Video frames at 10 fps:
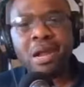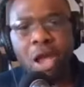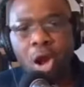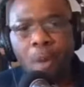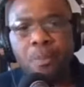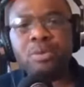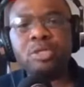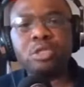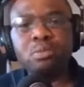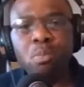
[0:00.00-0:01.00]
help
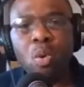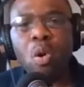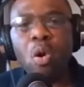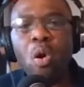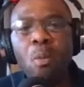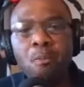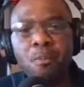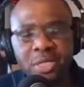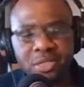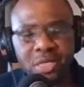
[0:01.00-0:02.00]
small
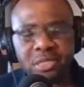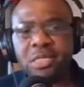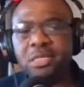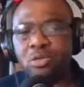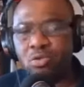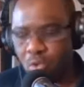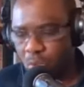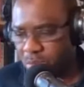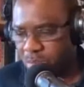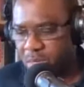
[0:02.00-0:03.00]
businesses grow?